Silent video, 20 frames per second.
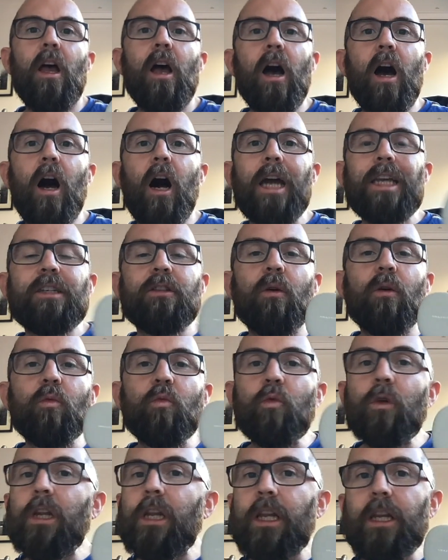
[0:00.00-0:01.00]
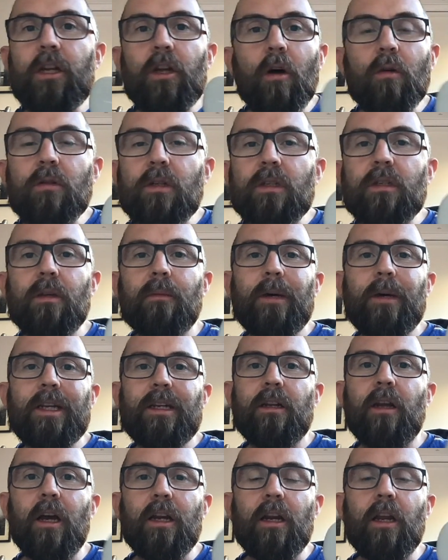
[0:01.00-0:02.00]
I don't really notice them at
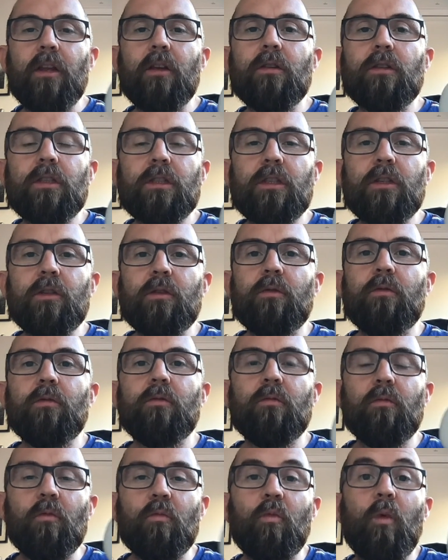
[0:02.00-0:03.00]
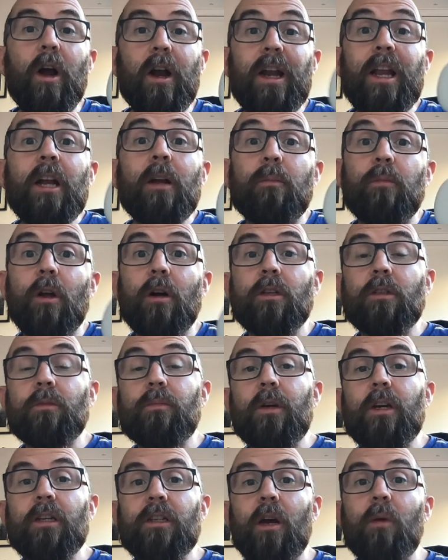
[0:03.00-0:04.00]
night. I used to wear earplugs
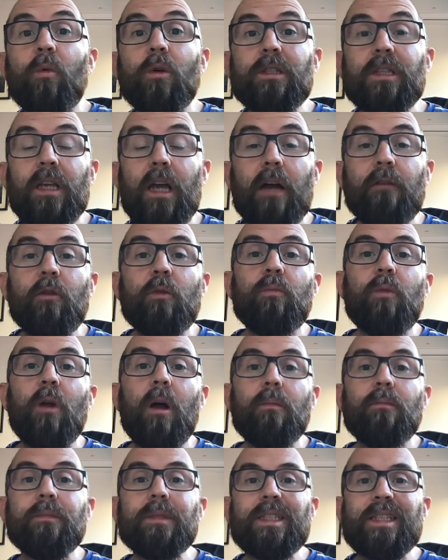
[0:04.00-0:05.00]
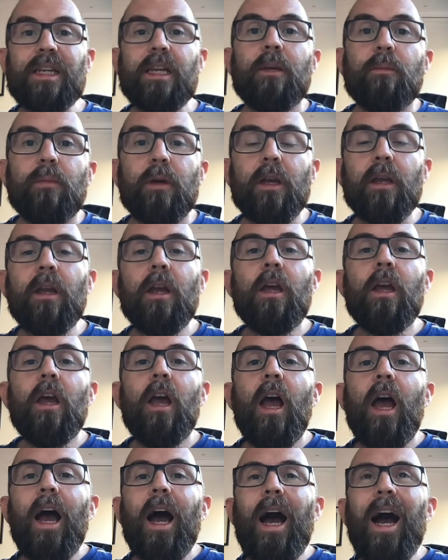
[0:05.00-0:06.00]
because I was having problems sleeping,
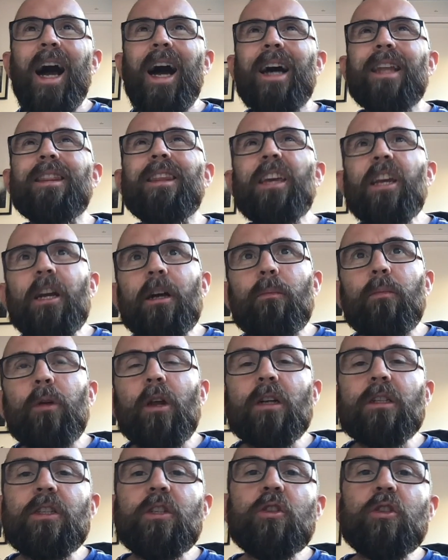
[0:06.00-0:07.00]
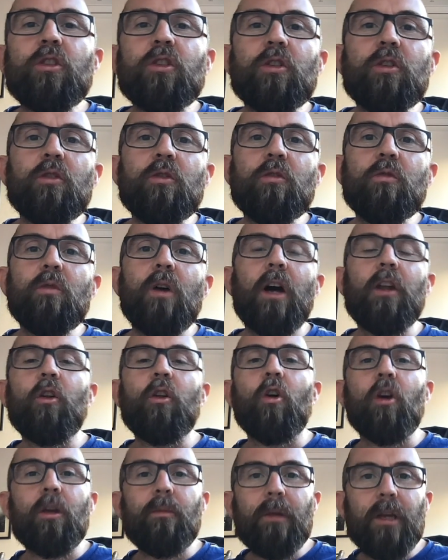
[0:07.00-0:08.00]
and the earplugs used to
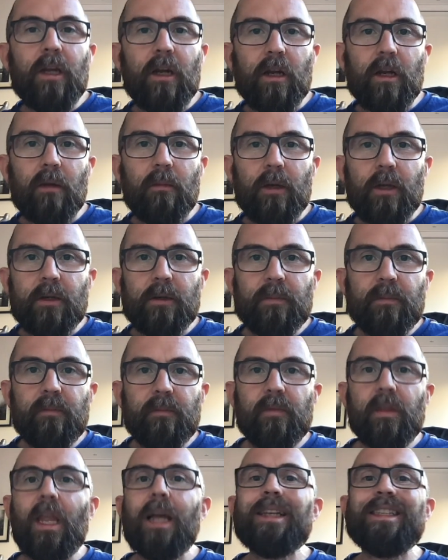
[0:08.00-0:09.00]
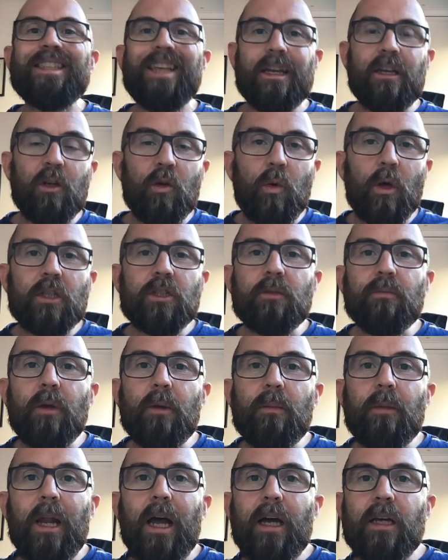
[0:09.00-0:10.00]
annoy me a little bit. Second question
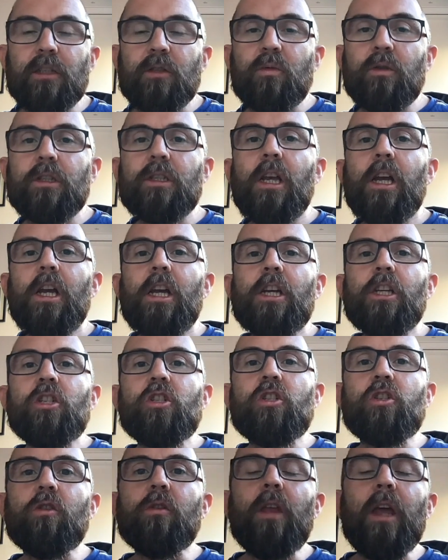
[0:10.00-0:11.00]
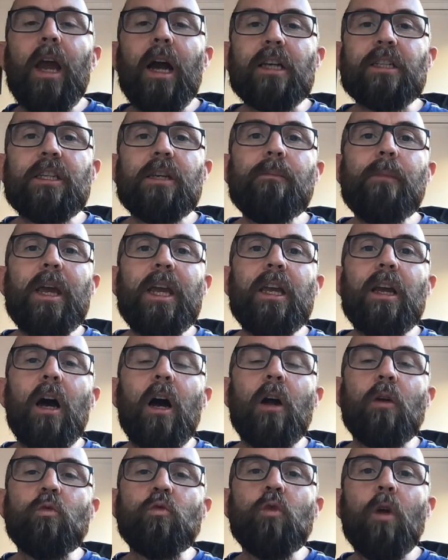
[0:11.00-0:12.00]
people asked was, do they actually make a
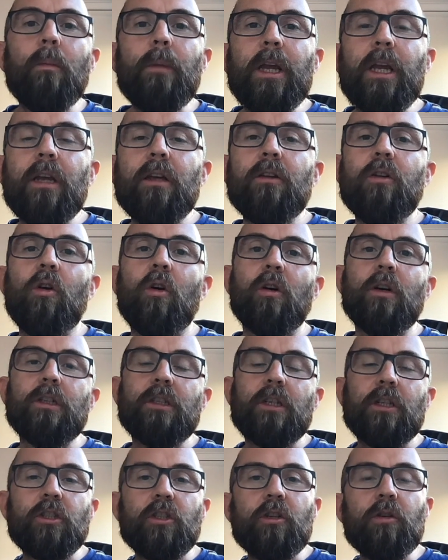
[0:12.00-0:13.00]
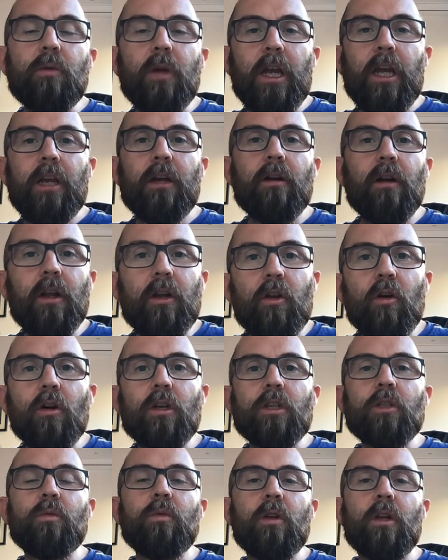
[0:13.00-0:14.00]
rubbing noise, or do you hear a
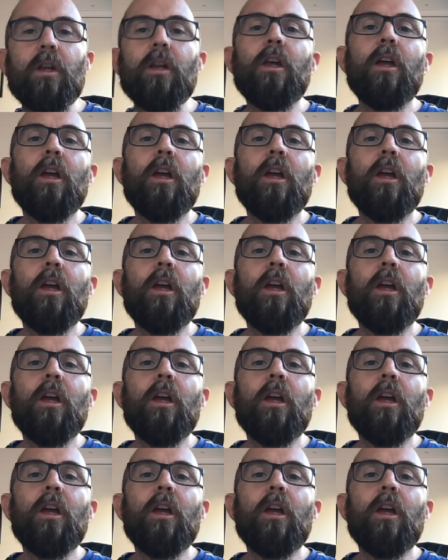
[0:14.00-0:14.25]
noise when